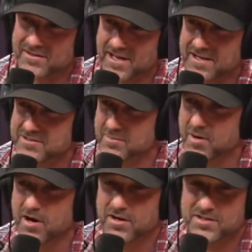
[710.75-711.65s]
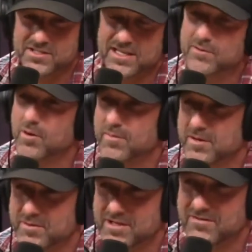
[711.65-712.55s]
national parks and he won't
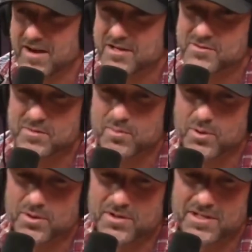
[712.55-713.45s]
meet with the advisory board.